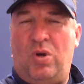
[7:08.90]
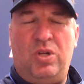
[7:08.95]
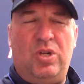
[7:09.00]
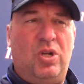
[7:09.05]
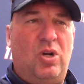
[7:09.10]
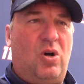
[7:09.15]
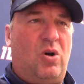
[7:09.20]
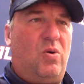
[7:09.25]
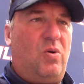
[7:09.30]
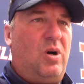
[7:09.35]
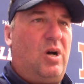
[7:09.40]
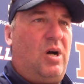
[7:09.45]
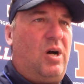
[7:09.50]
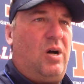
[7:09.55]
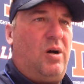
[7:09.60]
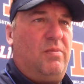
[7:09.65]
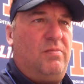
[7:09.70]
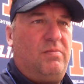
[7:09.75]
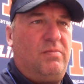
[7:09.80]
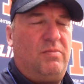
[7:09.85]
you
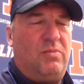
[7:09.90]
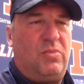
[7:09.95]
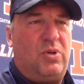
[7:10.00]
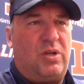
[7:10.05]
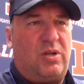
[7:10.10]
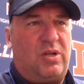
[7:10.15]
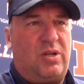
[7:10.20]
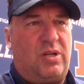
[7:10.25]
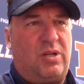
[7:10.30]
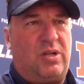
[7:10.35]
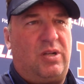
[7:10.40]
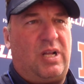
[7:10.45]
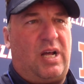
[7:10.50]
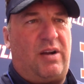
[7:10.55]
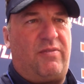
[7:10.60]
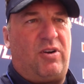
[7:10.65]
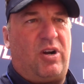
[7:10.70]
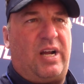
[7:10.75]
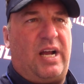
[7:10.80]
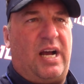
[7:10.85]
know, a
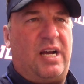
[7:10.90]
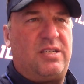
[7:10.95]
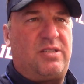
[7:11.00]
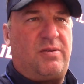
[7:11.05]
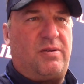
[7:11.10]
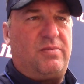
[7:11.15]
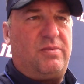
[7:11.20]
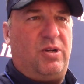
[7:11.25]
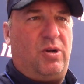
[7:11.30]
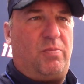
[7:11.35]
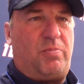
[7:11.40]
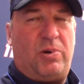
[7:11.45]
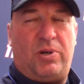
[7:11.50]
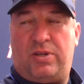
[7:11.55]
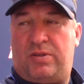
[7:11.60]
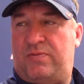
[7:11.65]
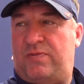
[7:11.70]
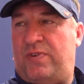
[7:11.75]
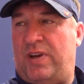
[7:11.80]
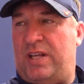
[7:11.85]
lot of our guys are
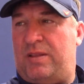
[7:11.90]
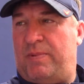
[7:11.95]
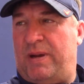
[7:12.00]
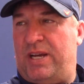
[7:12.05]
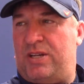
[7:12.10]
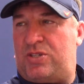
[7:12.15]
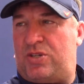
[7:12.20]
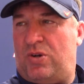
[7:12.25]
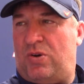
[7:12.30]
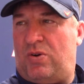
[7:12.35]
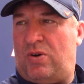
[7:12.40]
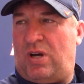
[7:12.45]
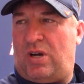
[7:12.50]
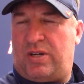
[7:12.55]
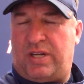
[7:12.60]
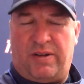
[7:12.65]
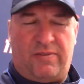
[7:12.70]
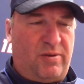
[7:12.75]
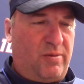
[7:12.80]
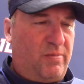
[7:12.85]
pretty faith-based, so
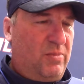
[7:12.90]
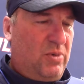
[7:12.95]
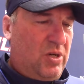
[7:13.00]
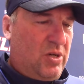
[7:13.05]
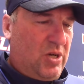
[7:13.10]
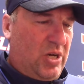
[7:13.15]
I'll give them